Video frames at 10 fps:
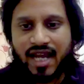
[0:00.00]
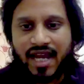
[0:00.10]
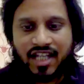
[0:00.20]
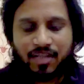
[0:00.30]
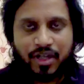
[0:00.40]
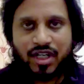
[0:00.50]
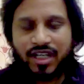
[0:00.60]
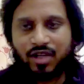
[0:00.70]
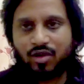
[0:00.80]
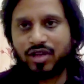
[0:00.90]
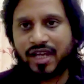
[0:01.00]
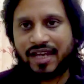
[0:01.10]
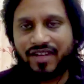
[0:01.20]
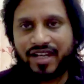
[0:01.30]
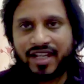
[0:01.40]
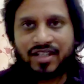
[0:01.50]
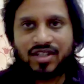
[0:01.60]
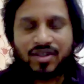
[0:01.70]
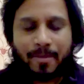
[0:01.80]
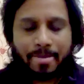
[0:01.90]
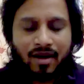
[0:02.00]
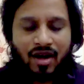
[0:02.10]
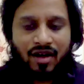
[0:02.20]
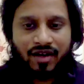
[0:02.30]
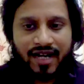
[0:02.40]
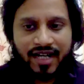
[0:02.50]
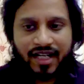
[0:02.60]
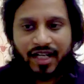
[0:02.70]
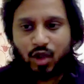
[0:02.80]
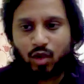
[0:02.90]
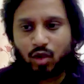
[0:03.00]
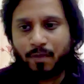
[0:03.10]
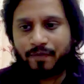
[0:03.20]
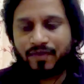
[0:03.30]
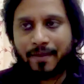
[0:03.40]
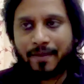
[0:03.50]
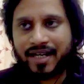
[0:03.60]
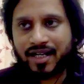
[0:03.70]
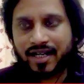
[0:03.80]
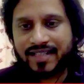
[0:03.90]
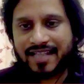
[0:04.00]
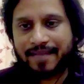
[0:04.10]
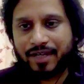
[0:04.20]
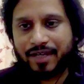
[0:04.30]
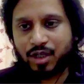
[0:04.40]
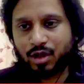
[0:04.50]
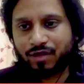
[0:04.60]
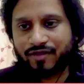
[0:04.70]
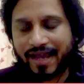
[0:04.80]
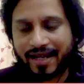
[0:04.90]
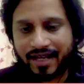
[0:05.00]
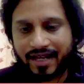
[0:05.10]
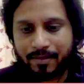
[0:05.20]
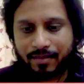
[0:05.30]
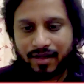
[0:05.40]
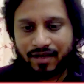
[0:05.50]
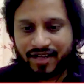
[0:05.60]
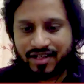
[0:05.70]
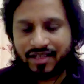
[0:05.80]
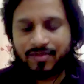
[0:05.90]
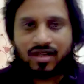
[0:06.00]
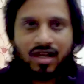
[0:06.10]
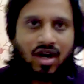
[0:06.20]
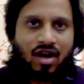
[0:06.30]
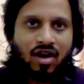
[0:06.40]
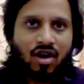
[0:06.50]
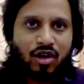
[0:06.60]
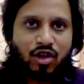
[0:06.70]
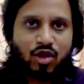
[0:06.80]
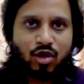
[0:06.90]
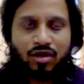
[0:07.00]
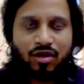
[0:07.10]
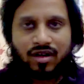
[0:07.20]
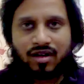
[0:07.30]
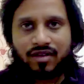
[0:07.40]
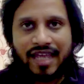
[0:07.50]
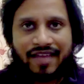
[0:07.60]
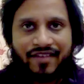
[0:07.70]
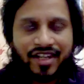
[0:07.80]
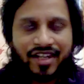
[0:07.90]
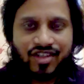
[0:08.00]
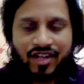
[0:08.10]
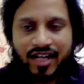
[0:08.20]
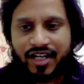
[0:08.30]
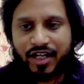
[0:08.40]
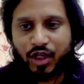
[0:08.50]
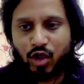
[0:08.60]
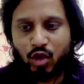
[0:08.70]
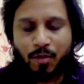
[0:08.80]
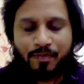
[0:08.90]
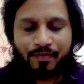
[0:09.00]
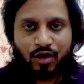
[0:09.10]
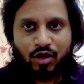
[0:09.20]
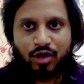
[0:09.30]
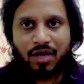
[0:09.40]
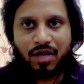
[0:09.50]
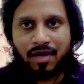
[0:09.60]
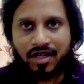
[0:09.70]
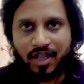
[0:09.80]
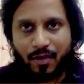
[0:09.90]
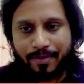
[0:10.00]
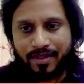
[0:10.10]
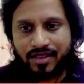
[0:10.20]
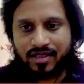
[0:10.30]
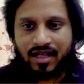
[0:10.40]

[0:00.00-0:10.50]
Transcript: especially the evidence related to the medical examination of gang rape victims, also the evidence related to the murder weapons.